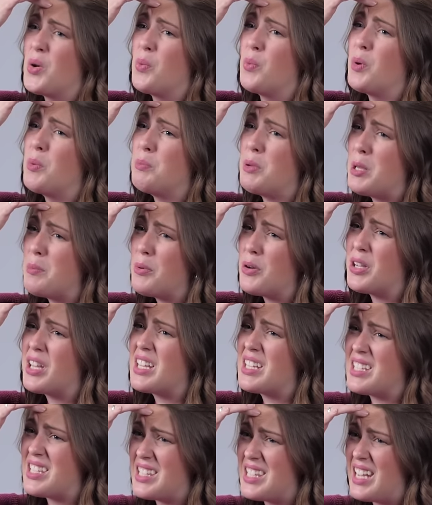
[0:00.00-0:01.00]
When people
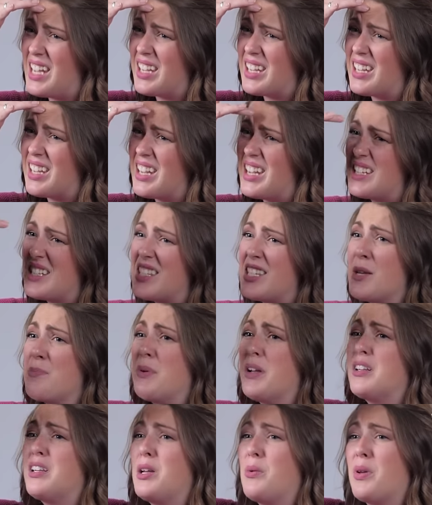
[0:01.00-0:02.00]
get sick, it's
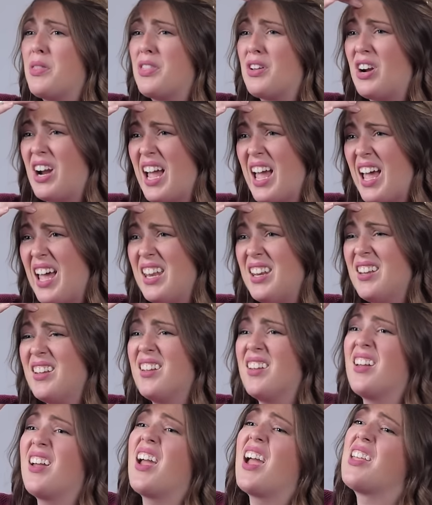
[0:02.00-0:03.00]
typically with their head
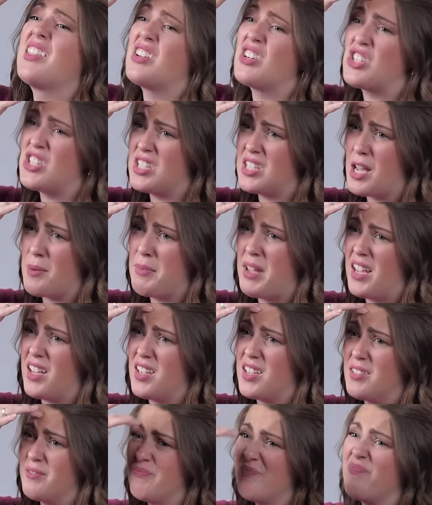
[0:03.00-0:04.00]
and their
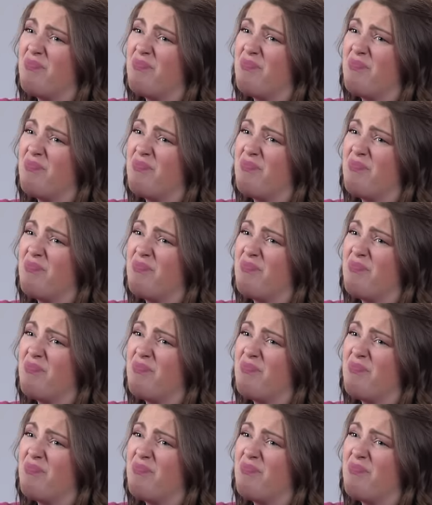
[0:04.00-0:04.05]
stomach.